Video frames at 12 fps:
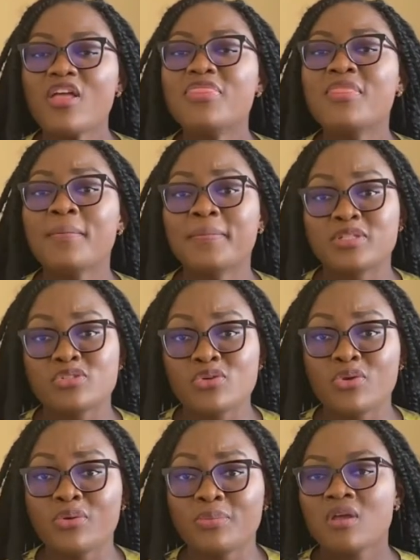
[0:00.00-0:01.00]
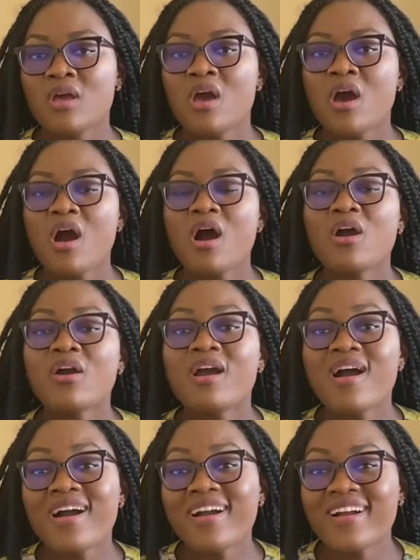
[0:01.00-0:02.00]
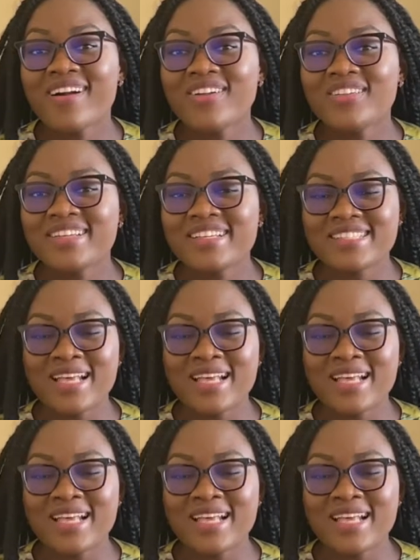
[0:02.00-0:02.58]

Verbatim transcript: Number two, our uncle is